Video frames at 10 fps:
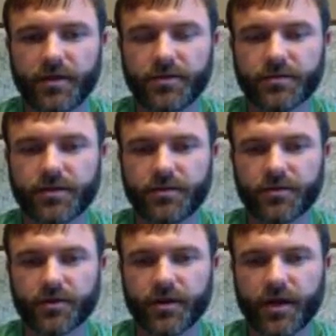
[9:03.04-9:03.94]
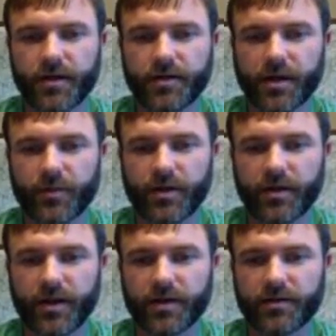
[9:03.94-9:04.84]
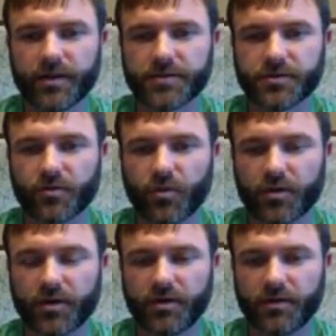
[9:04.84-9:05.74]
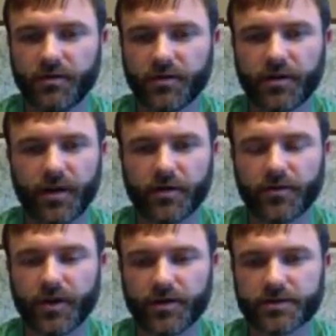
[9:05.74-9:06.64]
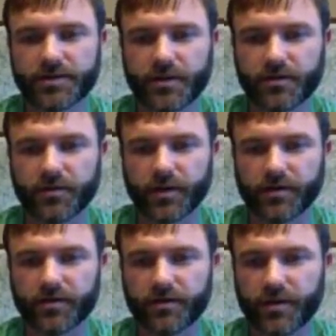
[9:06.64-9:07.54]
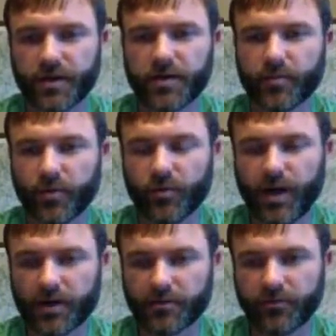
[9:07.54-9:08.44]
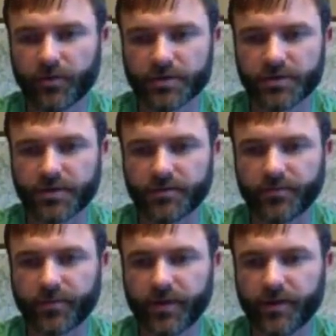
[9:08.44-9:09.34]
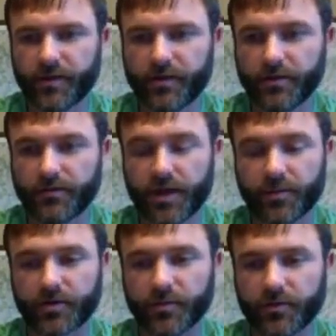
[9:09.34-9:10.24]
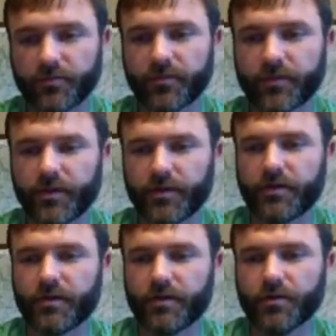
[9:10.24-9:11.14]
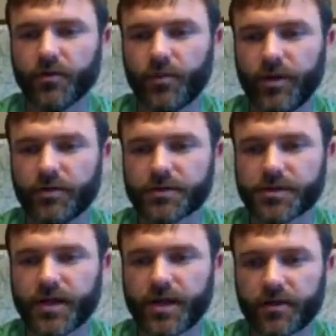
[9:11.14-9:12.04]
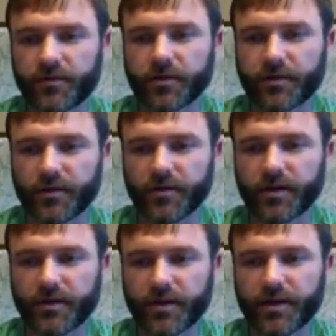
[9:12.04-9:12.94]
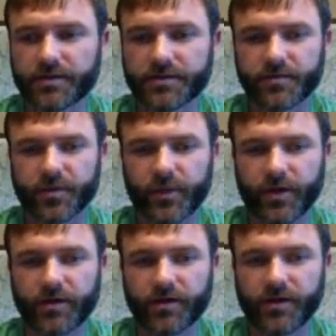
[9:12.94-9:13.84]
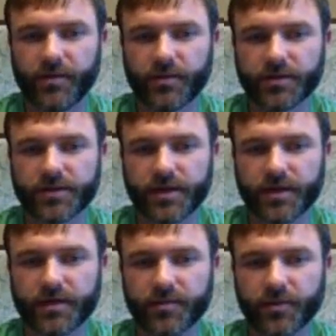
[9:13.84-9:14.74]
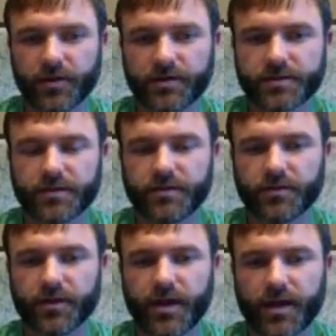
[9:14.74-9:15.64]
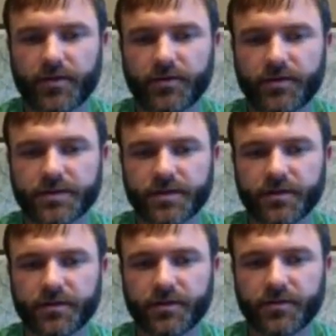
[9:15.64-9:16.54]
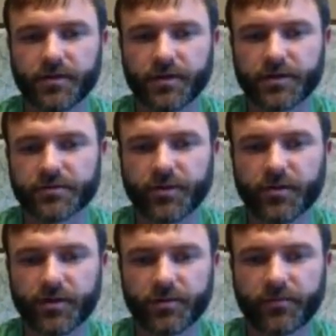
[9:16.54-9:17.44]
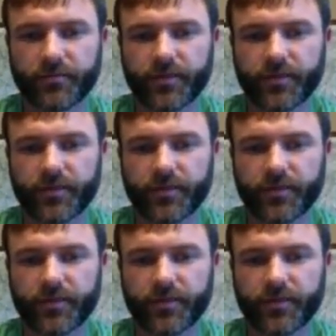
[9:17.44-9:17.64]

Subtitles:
Using your non-dominant hand as your working and now non-sterile hand, pull back the foreskin, if applicable. Hold the penis shaft and glands and prepare to keep this hand in place until the catheter is in and urine is flowing.